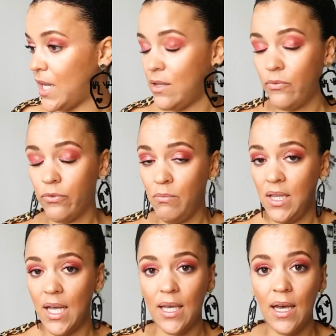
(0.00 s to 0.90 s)
And for me,
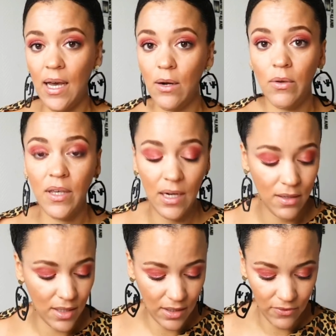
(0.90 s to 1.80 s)
like, I don't care,
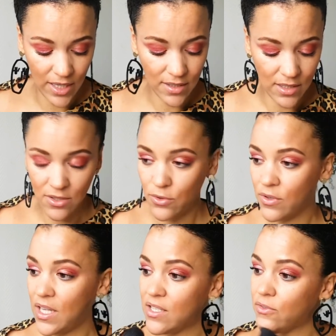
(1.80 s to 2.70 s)
like if that's his
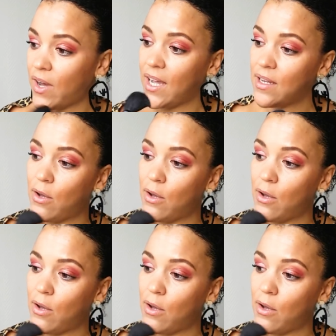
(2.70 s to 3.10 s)
story, that's fine.